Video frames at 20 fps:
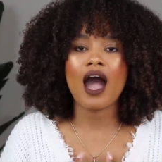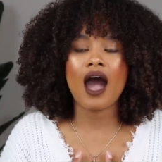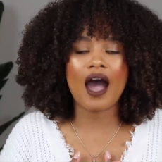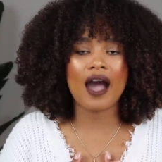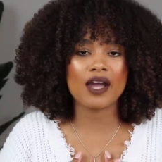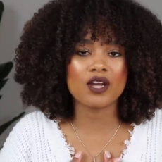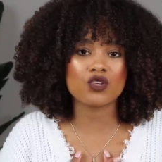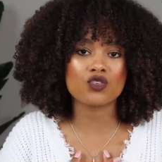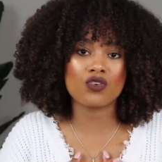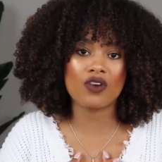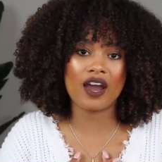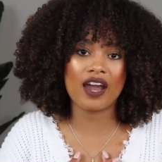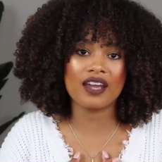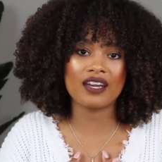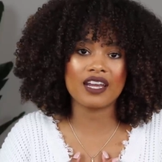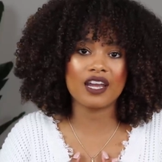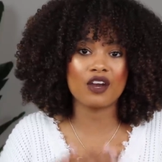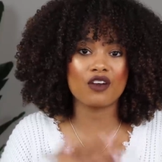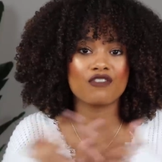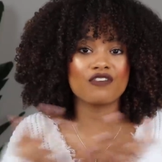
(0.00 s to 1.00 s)
I
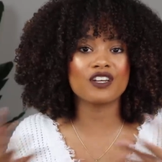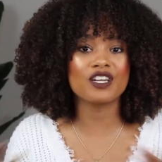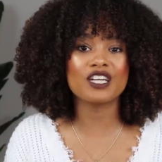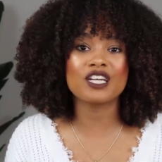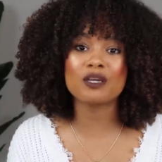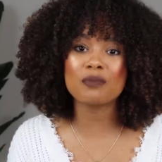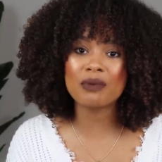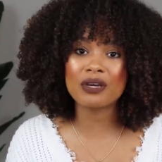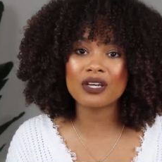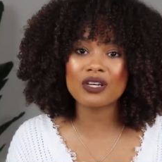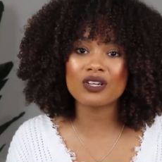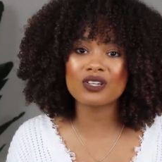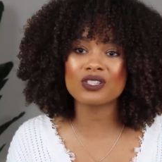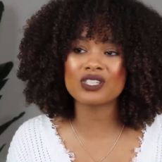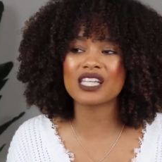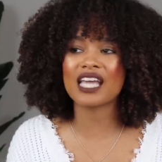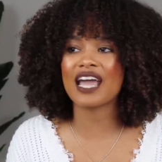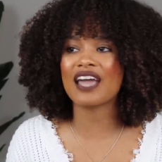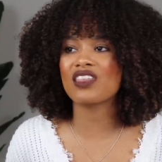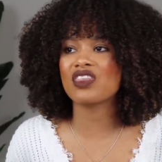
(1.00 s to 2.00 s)
tried hairfinity
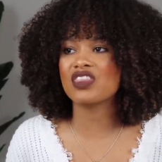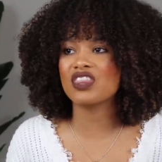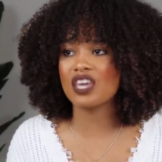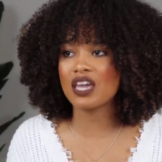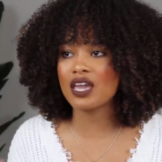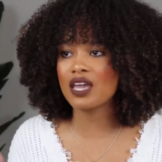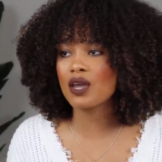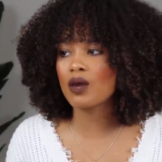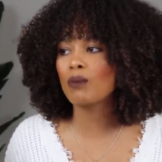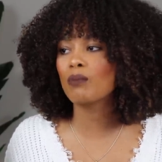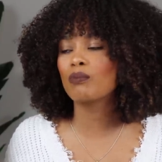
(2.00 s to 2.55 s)
pills and they